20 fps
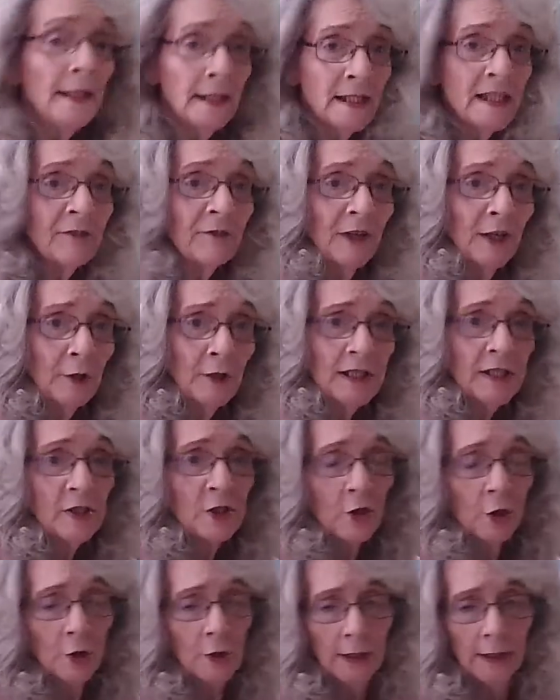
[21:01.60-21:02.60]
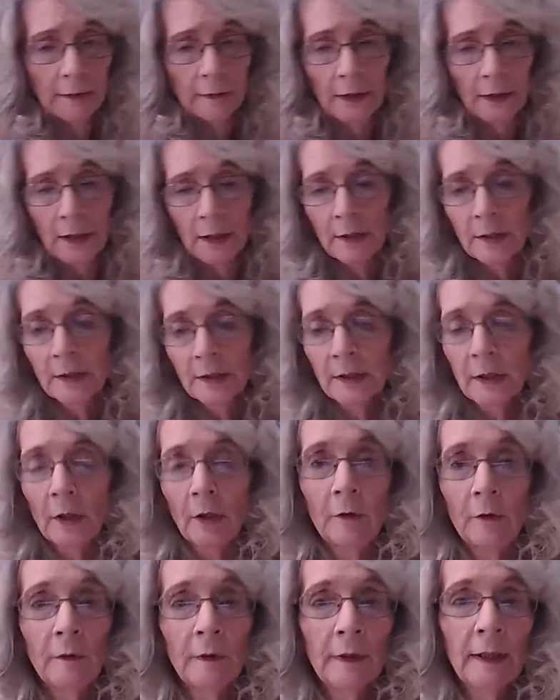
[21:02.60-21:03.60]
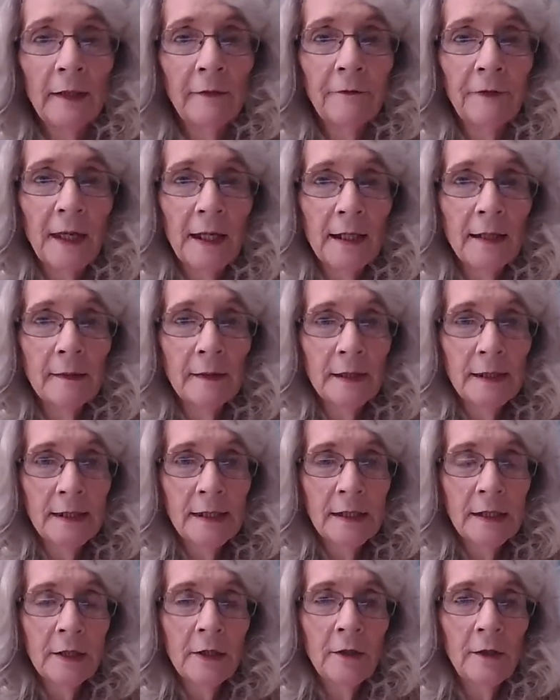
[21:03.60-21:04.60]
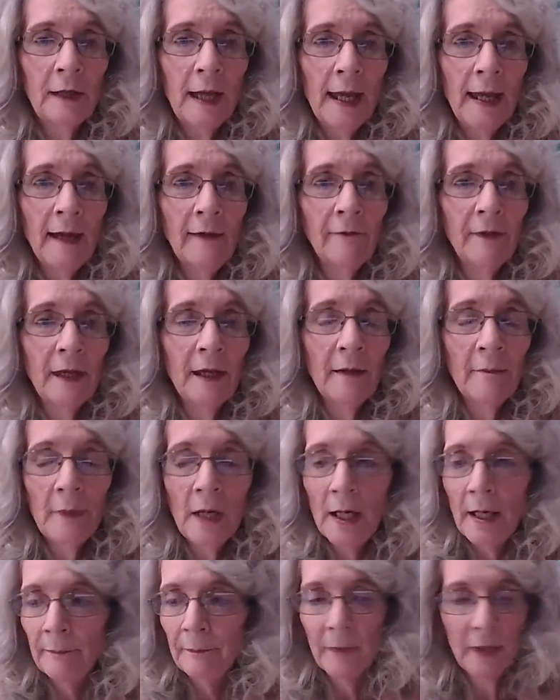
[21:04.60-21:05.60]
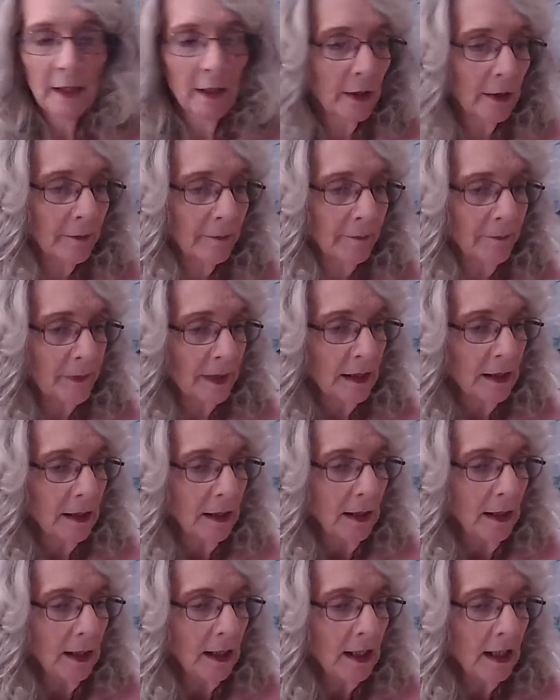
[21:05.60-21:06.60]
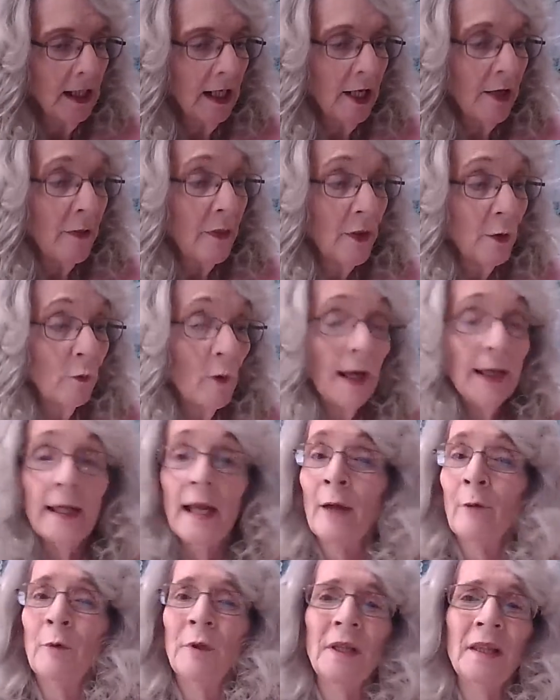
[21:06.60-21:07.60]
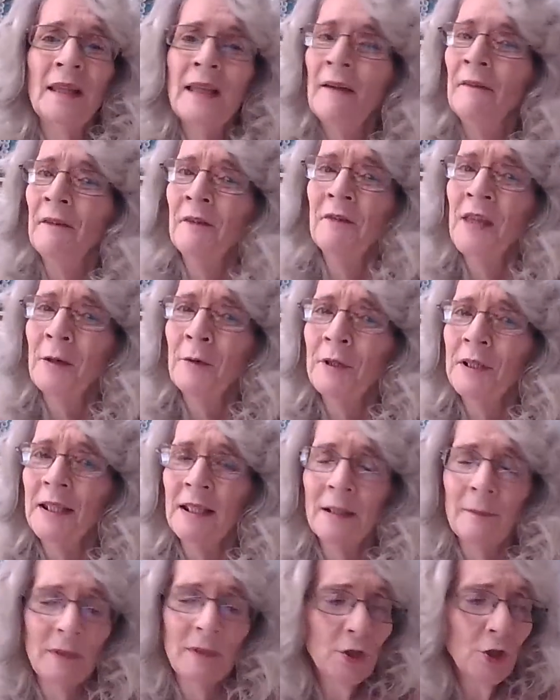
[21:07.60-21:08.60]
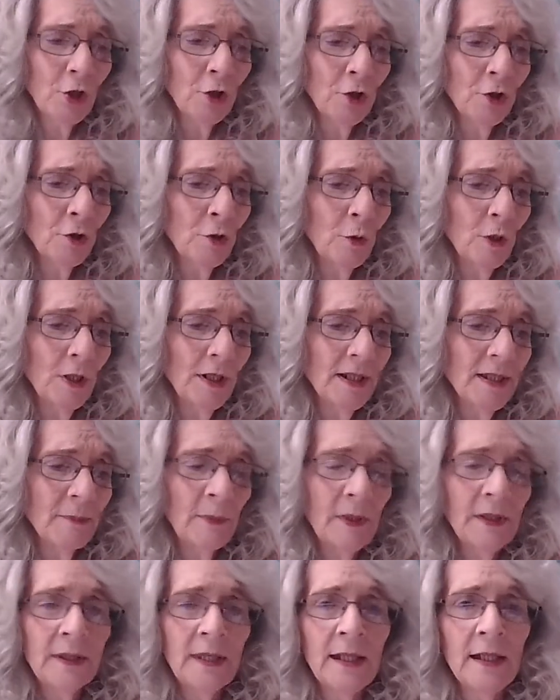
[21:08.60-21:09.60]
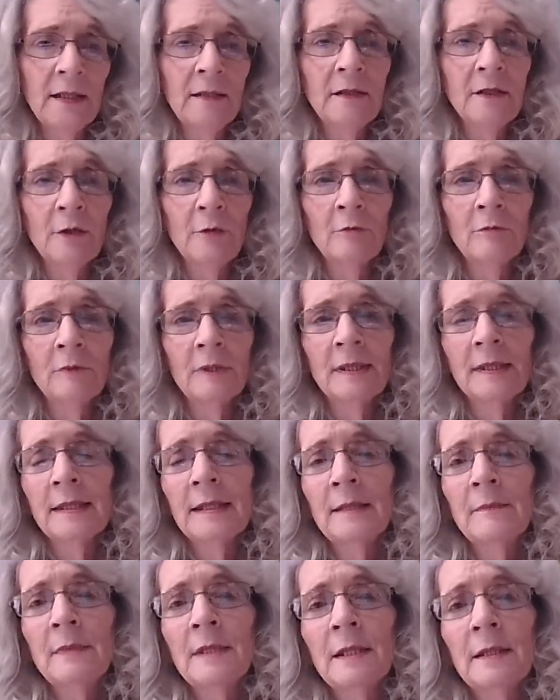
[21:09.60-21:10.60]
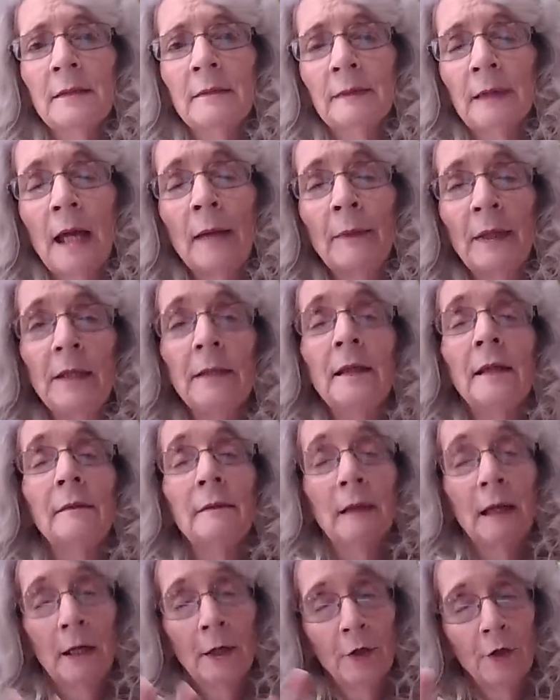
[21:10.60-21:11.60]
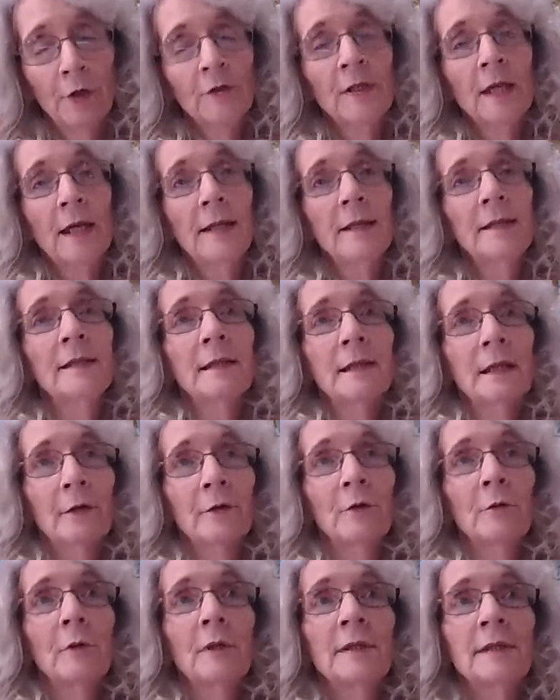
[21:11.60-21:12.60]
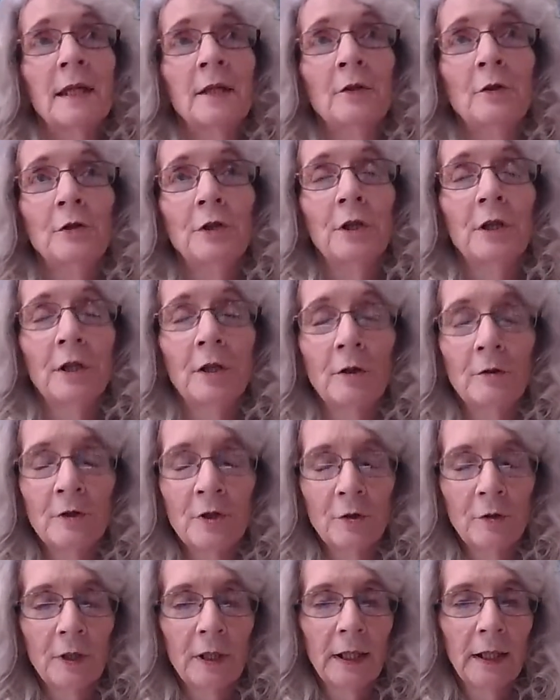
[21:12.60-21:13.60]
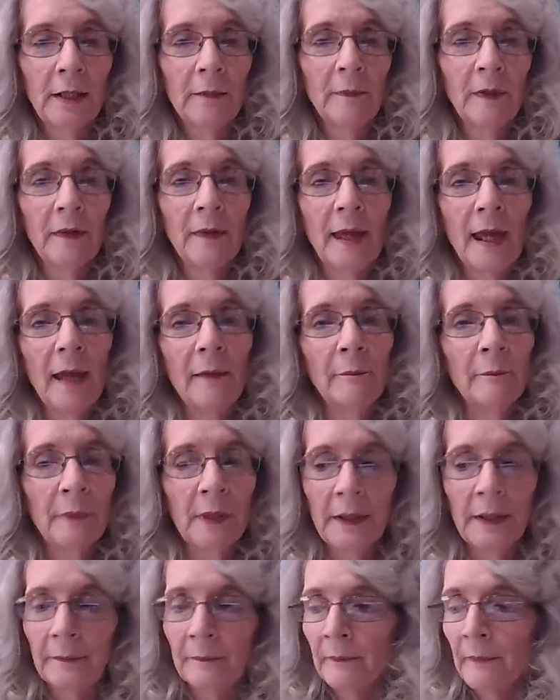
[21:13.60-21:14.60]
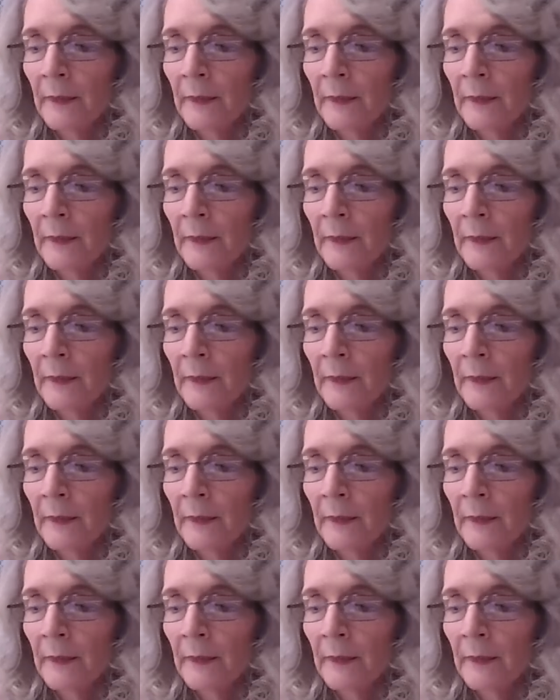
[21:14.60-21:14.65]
and it's very sturdy. So if they still have them up there in the white, I would love if they would get them in turquoise, but they don't seem to. I mean, other sites and other ones I know you can go to and get them in that, but